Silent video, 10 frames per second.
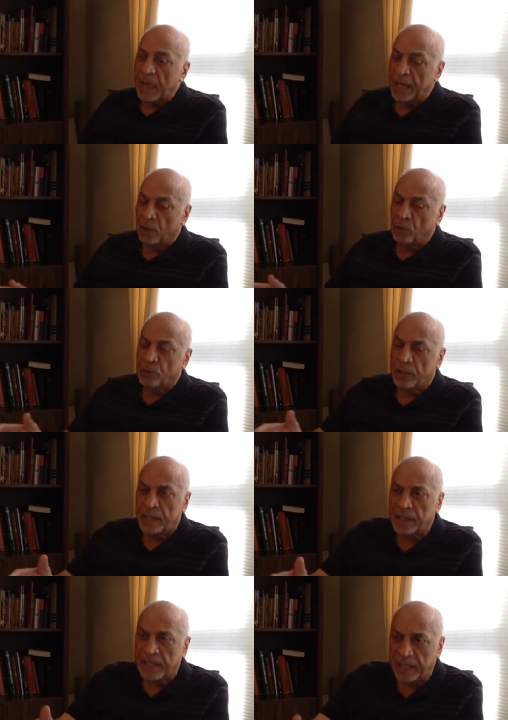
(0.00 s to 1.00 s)
and go to
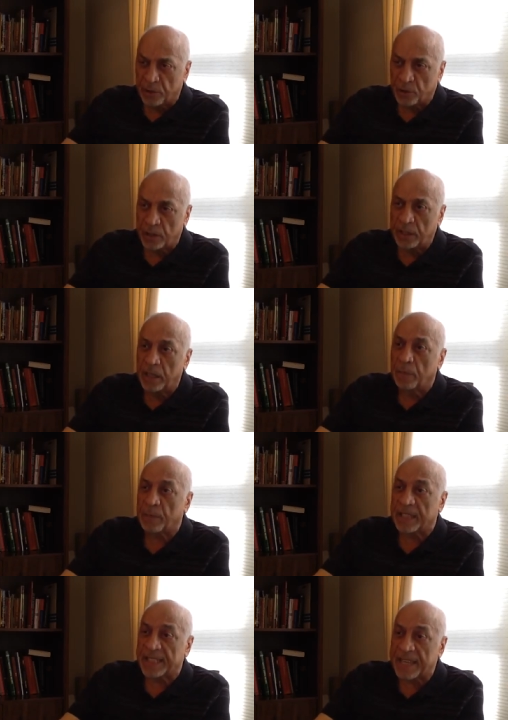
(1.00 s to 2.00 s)
another industry,
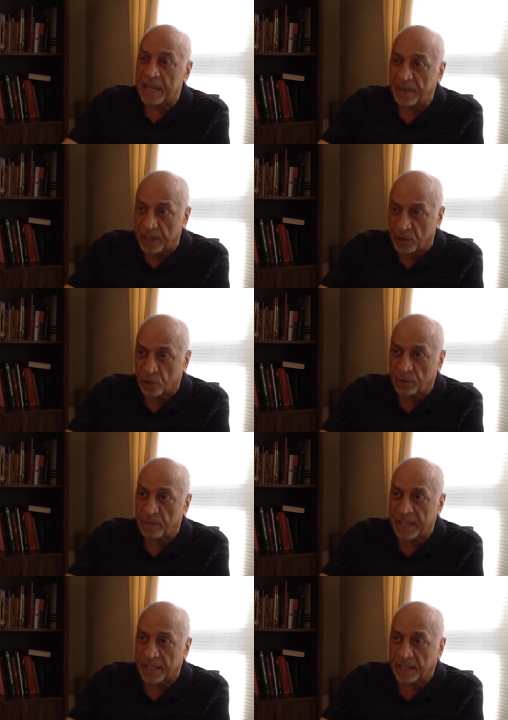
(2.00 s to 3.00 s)
but the same industry
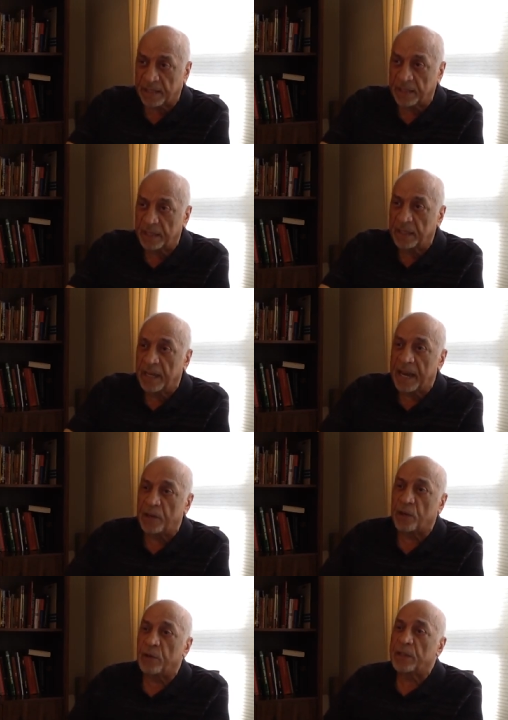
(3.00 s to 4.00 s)
basically. And
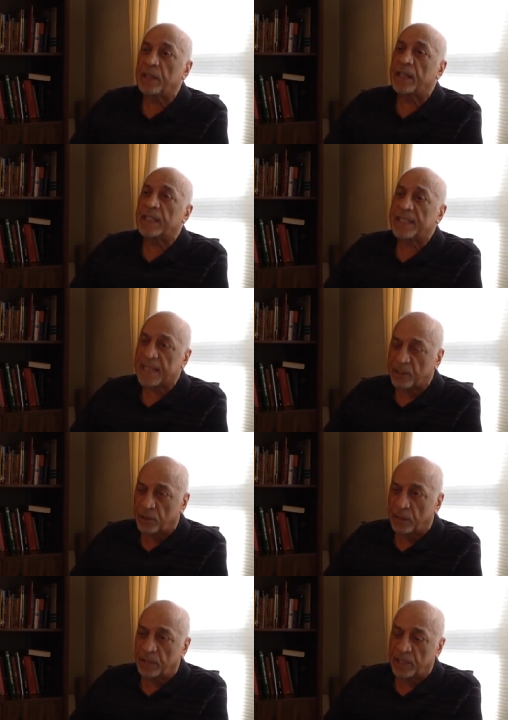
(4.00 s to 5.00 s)
you go into another
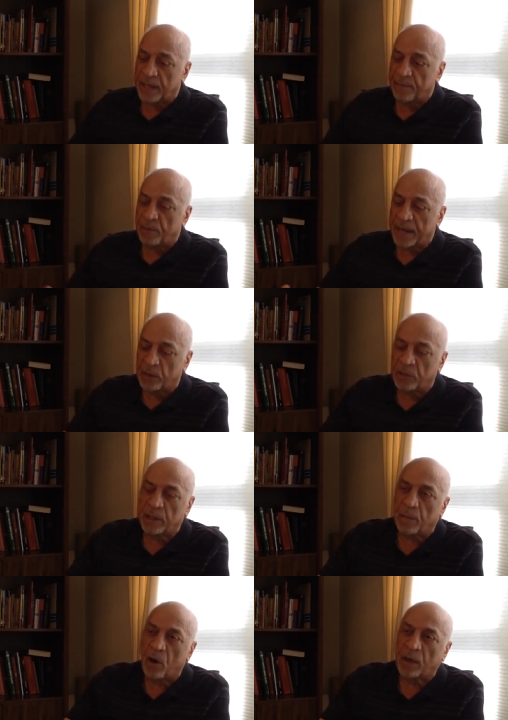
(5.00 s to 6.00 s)
section of it. This time you might go
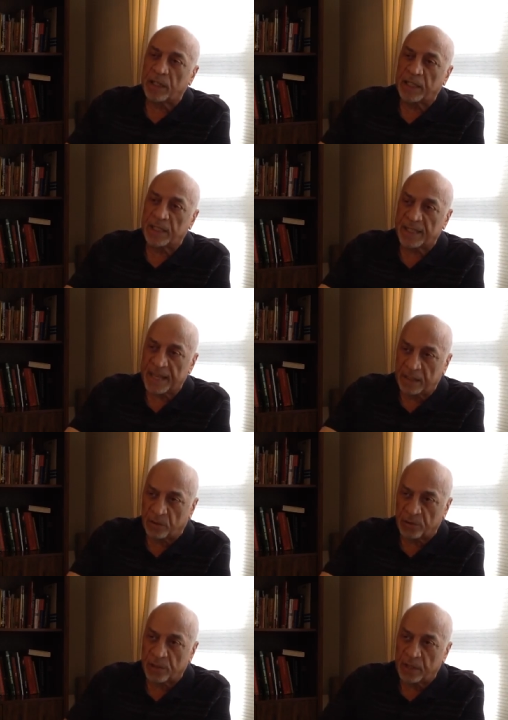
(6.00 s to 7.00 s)
into marketing and
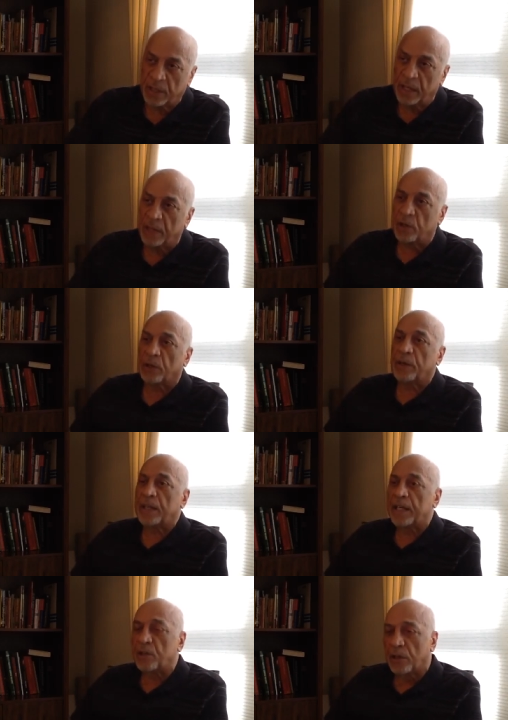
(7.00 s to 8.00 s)
sales. You learn
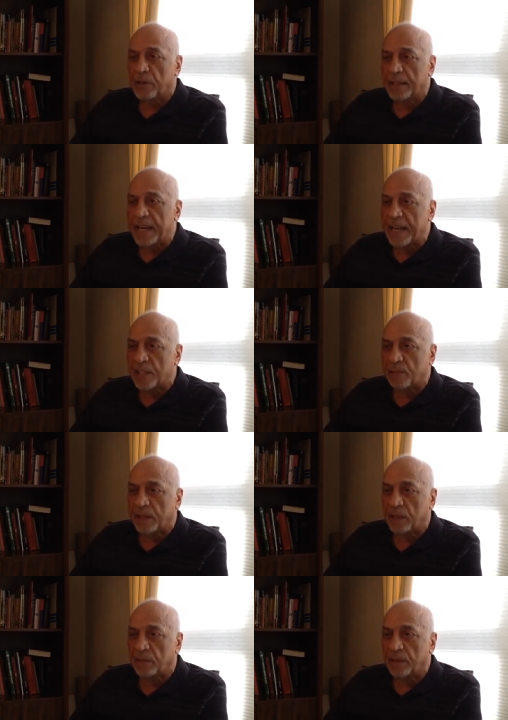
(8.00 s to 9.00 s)
that
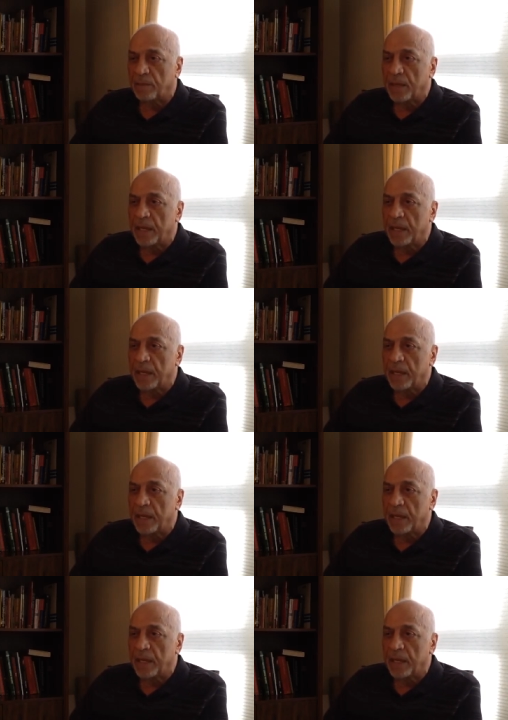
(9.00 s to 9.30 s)
aspect of it